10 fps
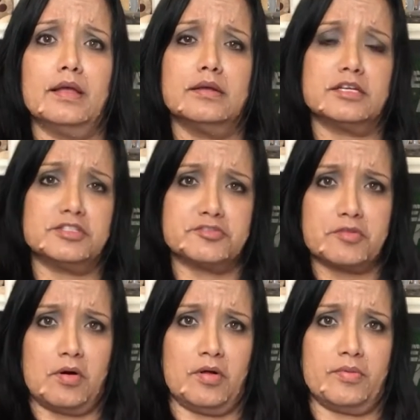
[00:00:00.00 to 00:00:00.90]

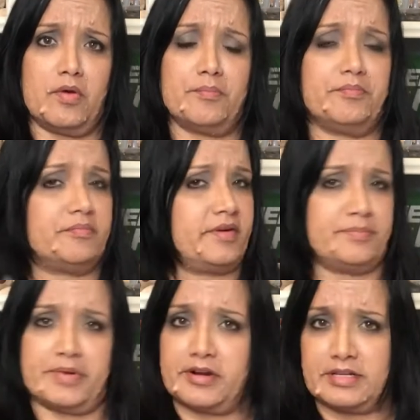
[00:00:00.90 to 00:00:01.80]
control,
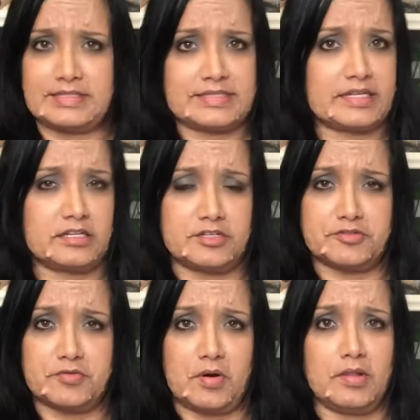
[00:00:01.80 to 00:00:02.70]
imperialistic
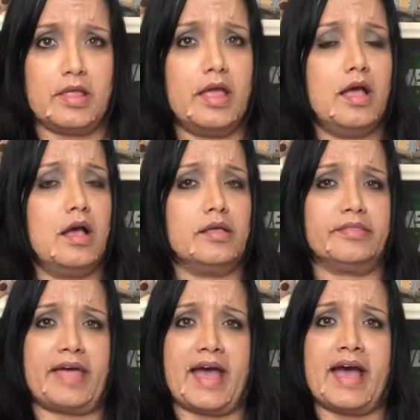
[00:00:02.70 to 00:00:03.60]
control.
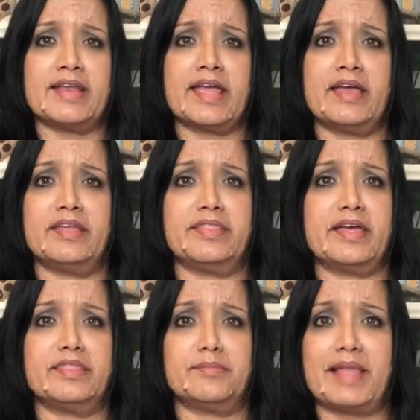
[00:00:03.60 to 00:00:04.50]
That, and
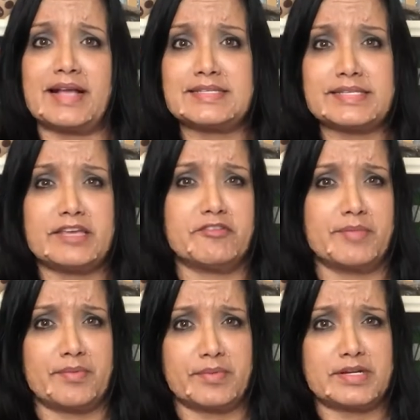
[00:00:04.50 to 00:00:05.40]
then the Black Sea.
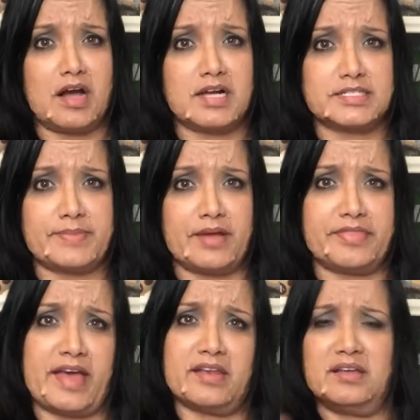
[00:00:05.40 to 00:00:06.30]
Remember, we talked about
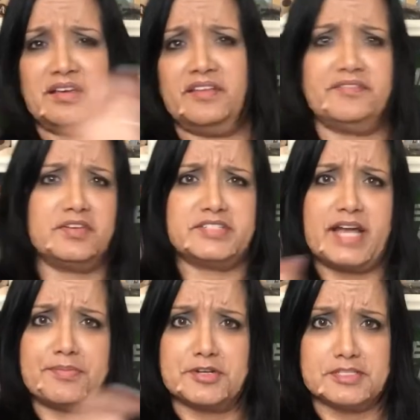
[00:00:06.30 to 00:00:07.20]
that a few
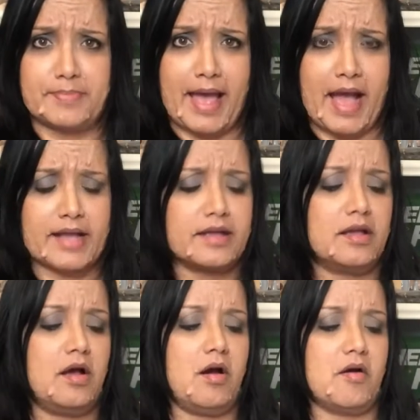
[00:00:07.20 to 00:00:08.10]
chapters back.
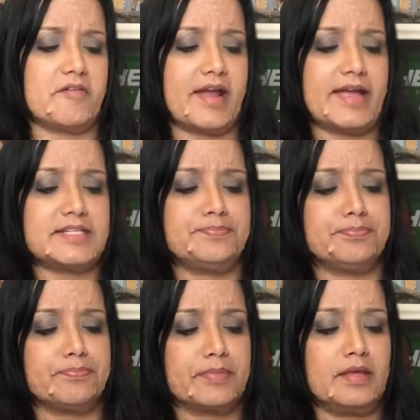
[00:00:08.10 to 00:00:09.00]
All right,
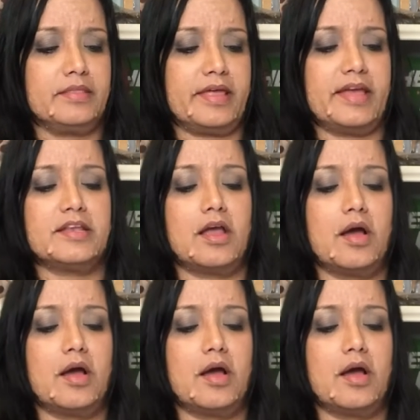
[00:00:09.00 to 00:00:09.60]
then